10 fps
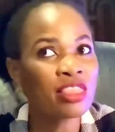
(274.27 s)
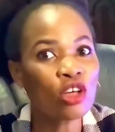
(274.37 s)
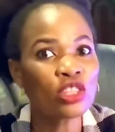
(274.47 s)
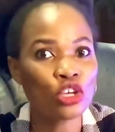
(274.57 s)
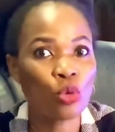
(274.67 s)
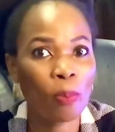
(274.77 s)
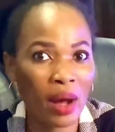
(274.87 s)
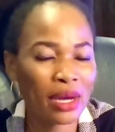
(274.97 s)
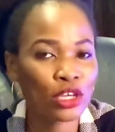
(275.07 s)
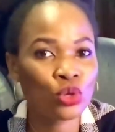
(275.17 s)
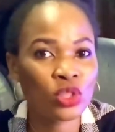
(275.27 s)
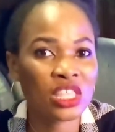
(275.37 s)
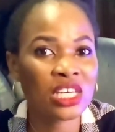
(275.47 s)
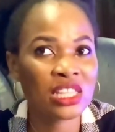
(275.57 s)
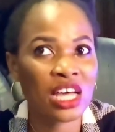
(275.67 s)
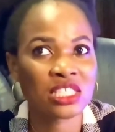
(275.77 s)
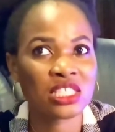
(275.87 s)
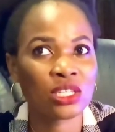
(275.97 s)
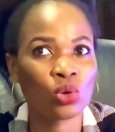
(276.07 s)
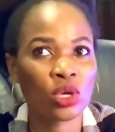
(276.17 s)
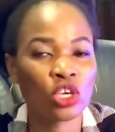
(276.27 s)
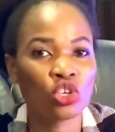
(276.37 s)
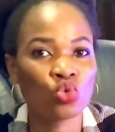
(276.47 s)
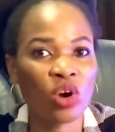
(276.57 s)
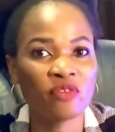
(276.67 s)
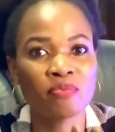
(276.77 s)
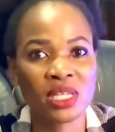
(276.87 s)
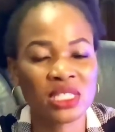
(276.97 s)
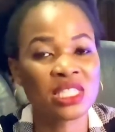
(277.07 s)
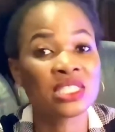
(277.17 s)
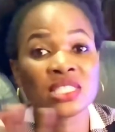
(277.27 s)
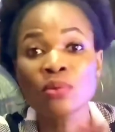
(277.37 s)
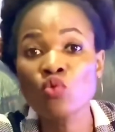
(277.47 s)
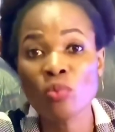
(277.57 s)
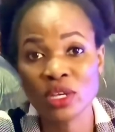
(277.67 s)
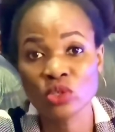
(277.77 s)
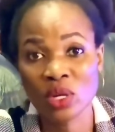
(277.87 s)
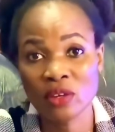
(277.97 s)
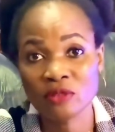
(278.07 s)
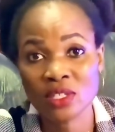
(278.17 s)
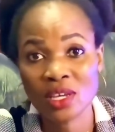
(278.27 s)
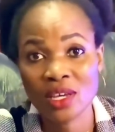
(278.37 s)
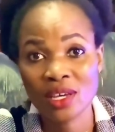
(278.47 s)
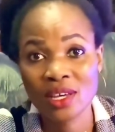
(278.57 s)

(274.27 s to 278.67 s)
Now that you're back, you think that, okay, you have met the same woman you left,